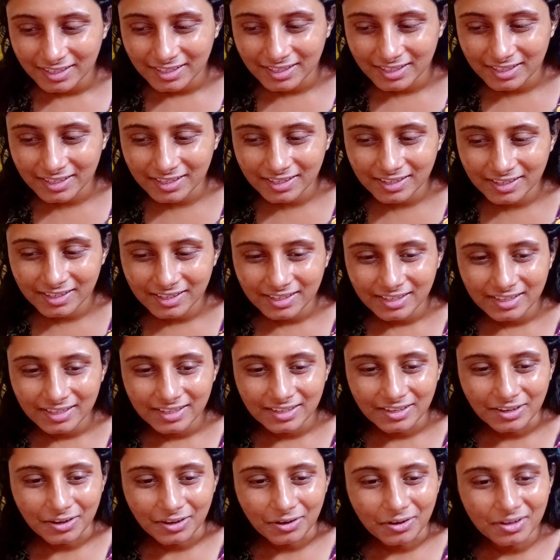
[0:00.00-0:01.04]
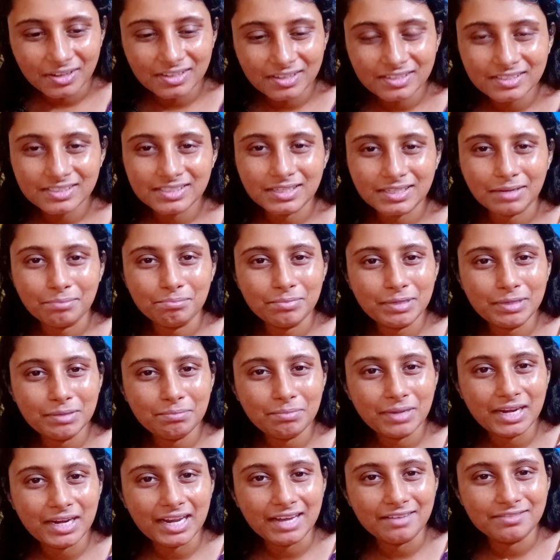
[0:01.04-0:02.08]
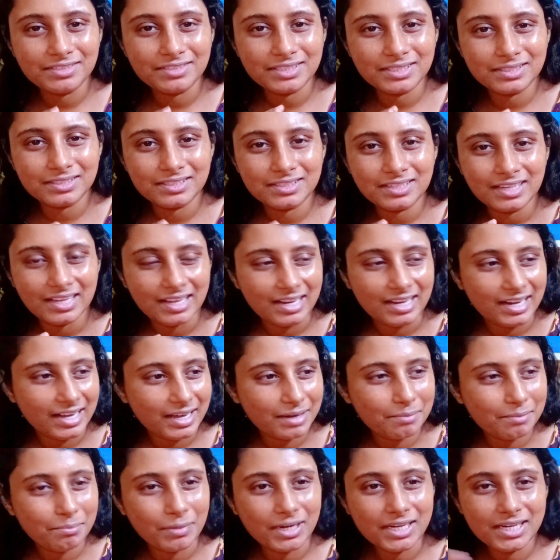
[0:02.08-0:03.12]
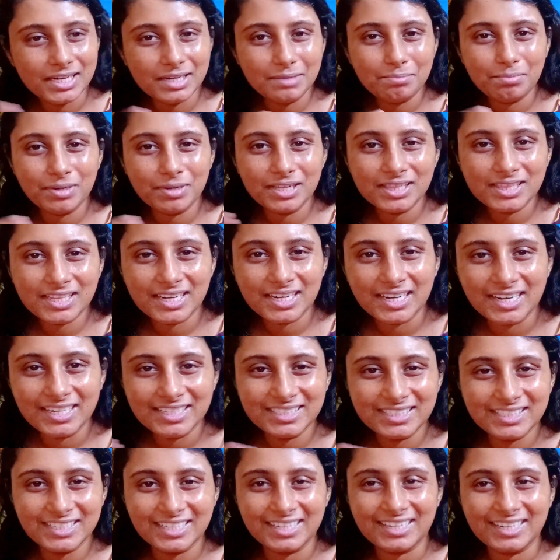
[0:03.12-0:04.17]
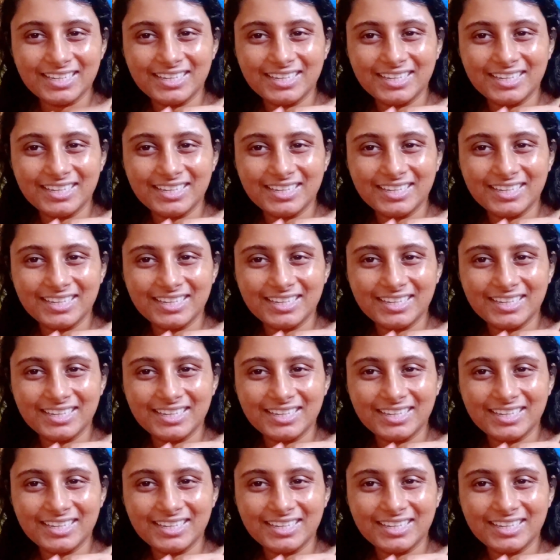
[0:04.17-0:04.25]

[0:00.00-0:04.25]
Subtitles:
you know or some people have like multiple threads,